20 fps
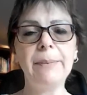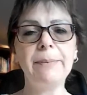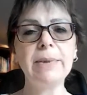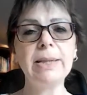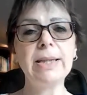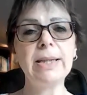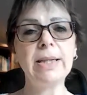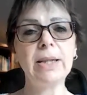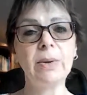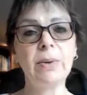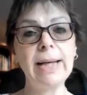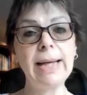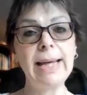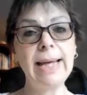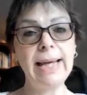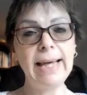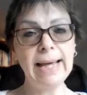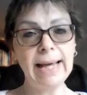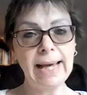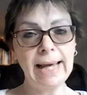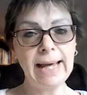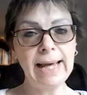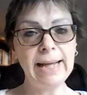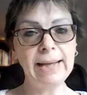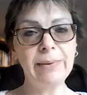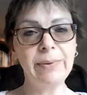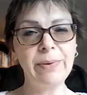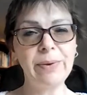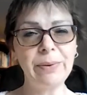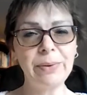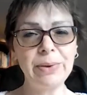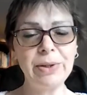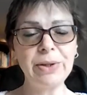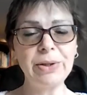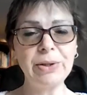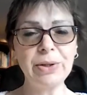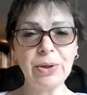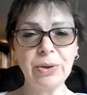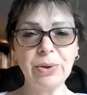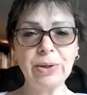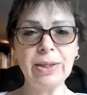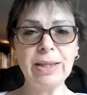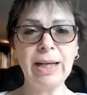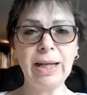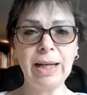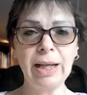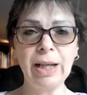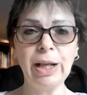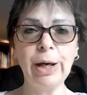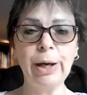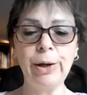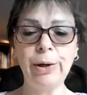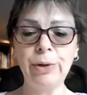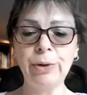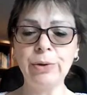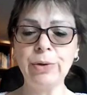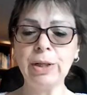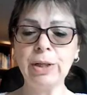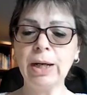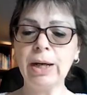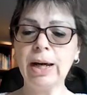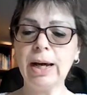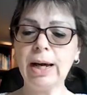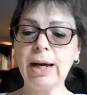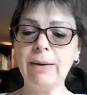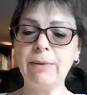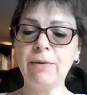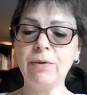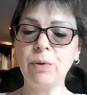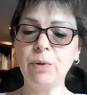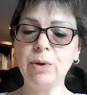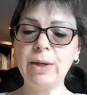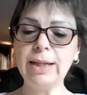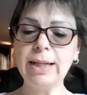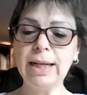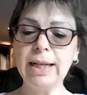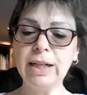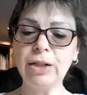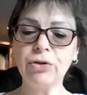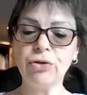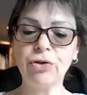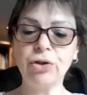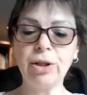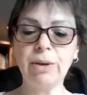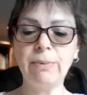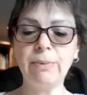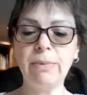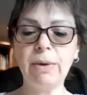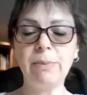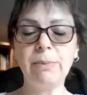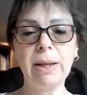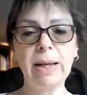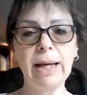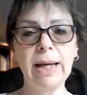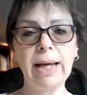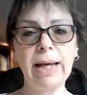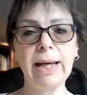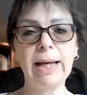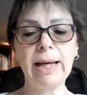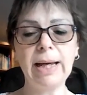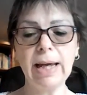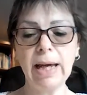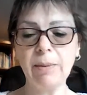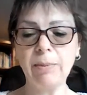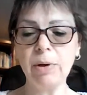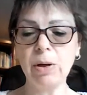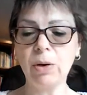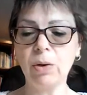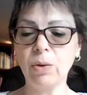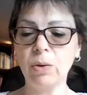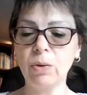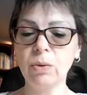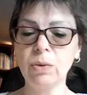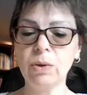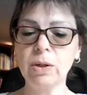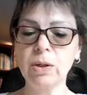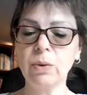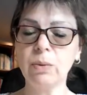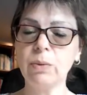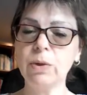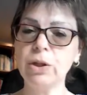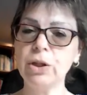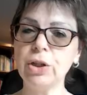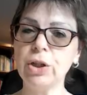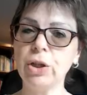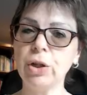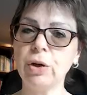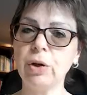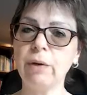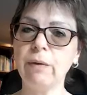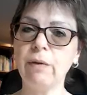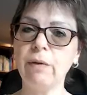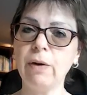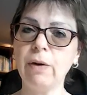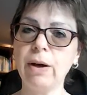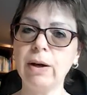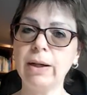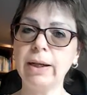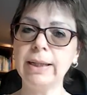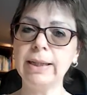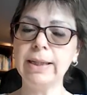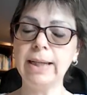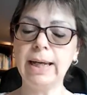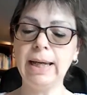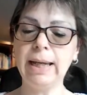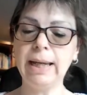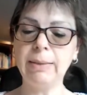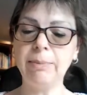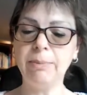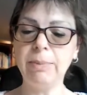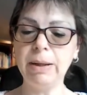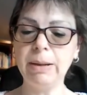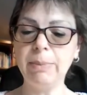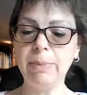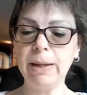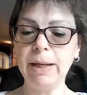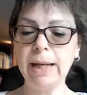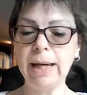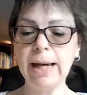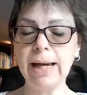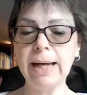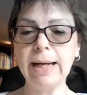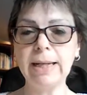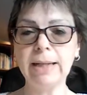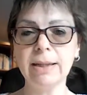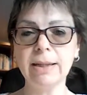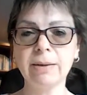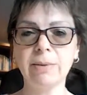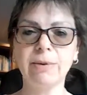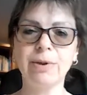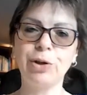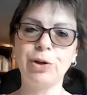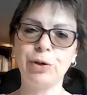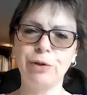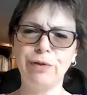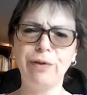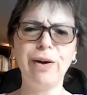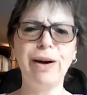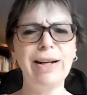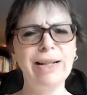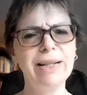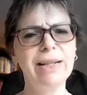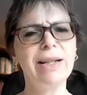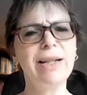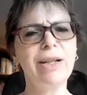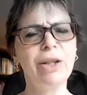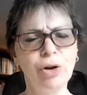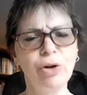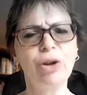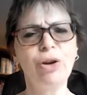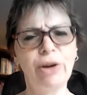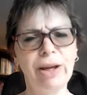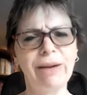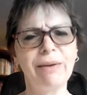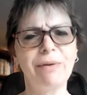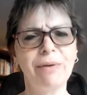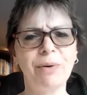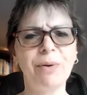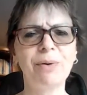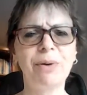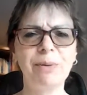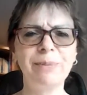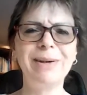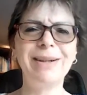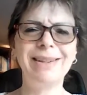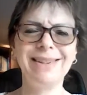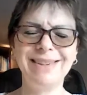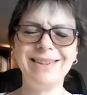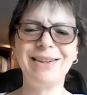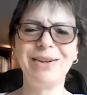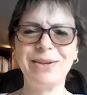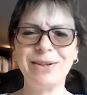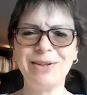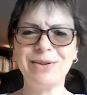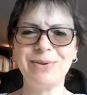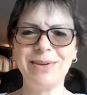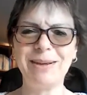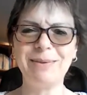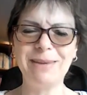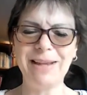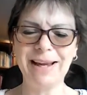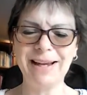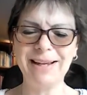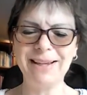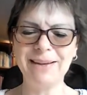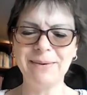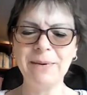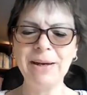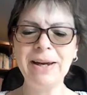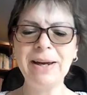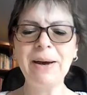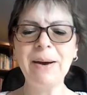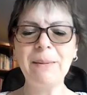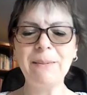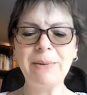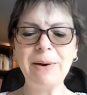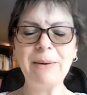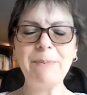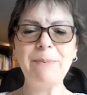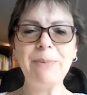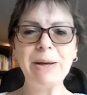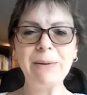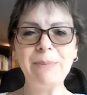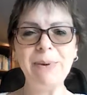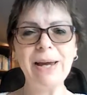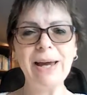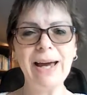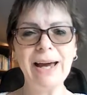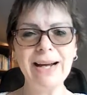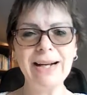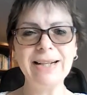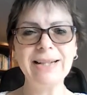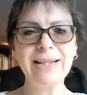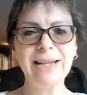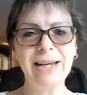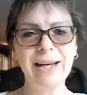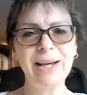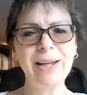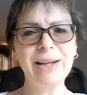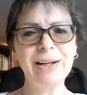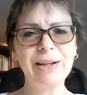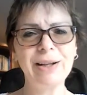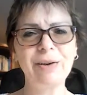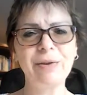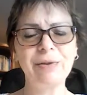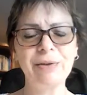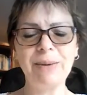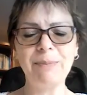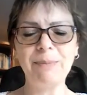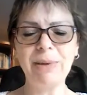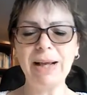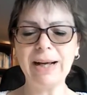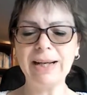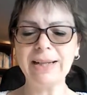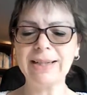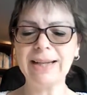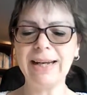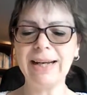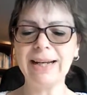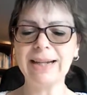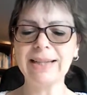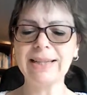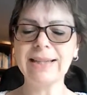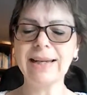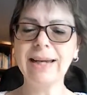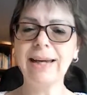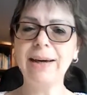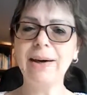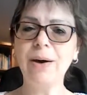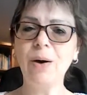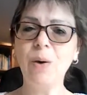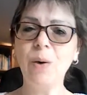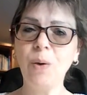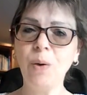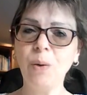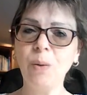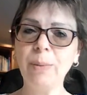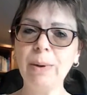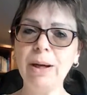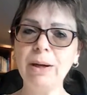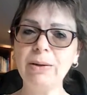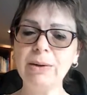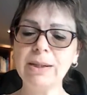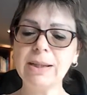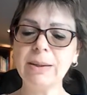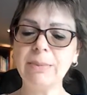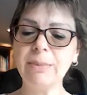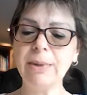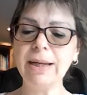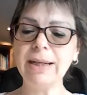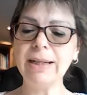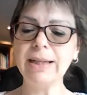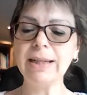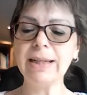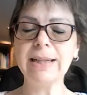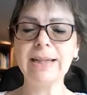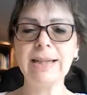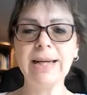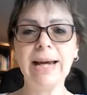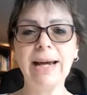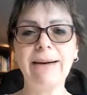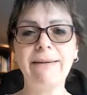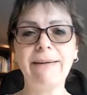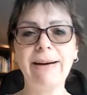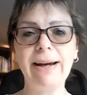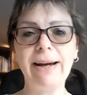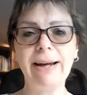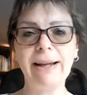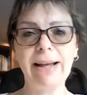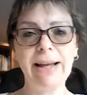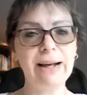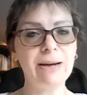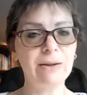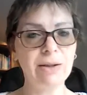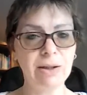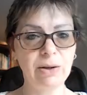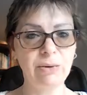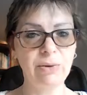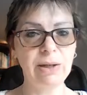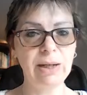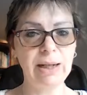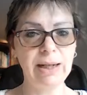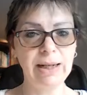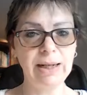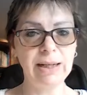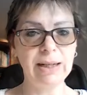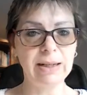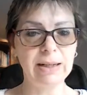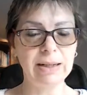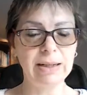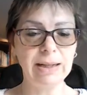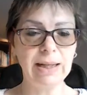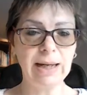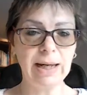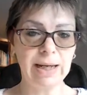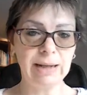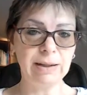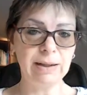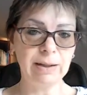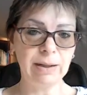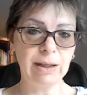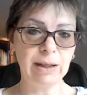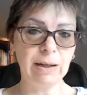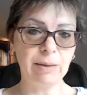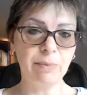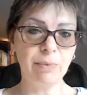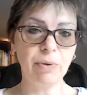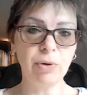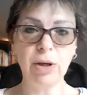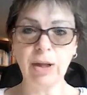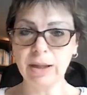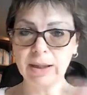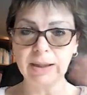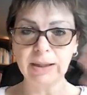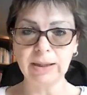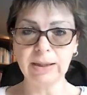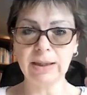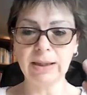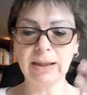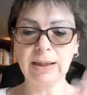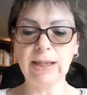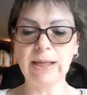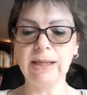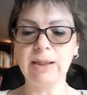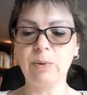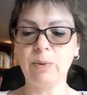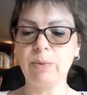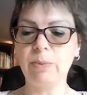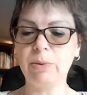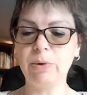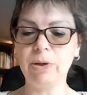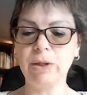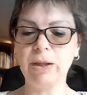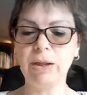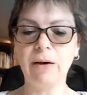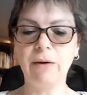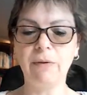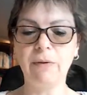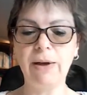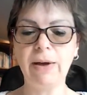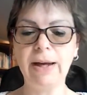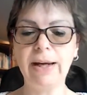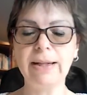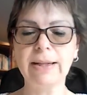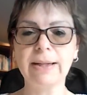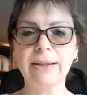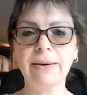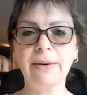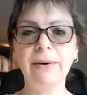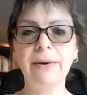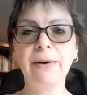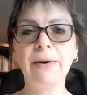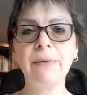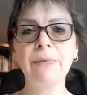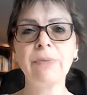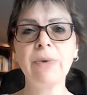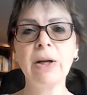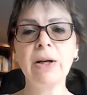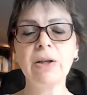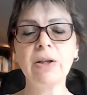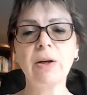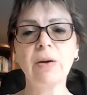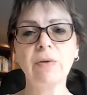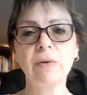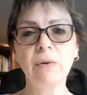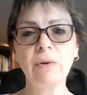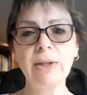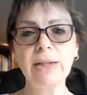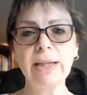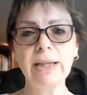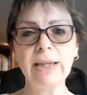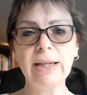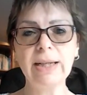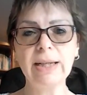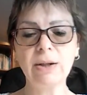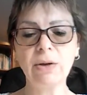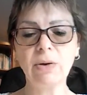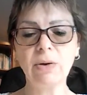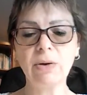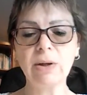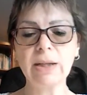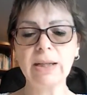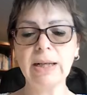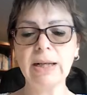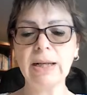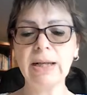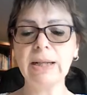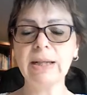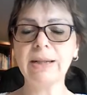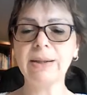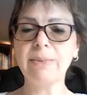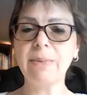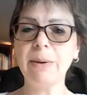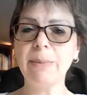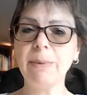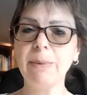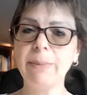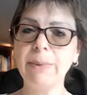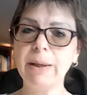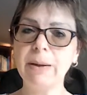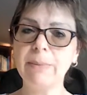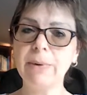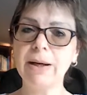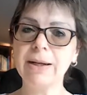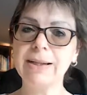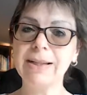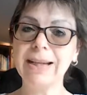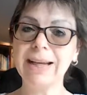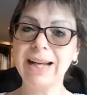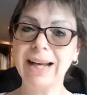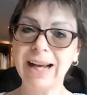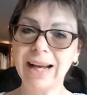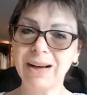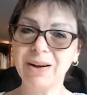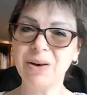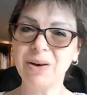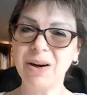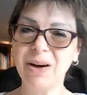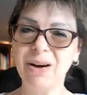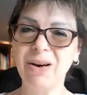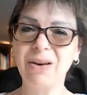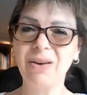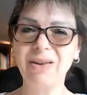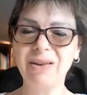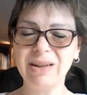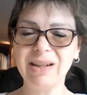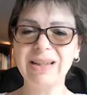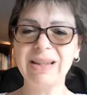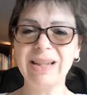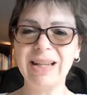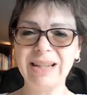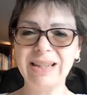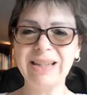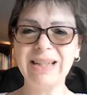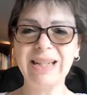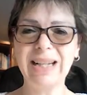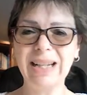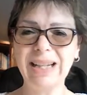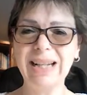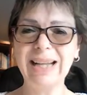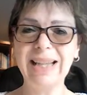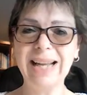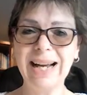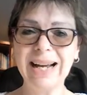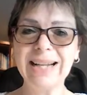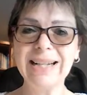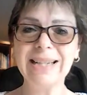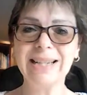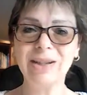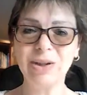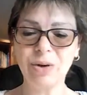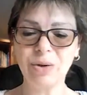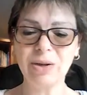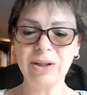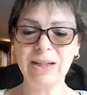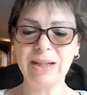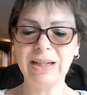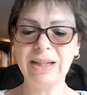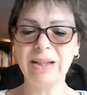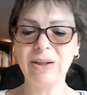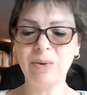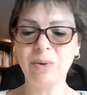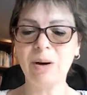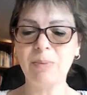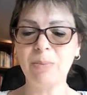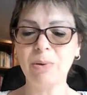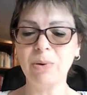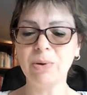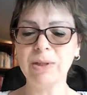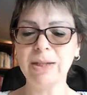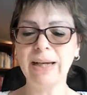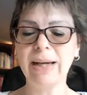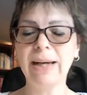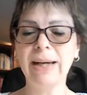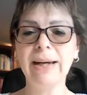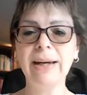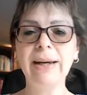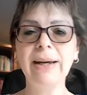So again, with your toxic load, avoid estrogen mimicking chemicals, which you can find in BPAs. You're not looking for them, you're going to eliminate them, but BPAs are often in plastics, hormones in meat and dairy, and household cleaners and products. It's just things we put in our face. So avoiding these toxins, maybe minimising alcohol, because sadly that is a toxin to our body.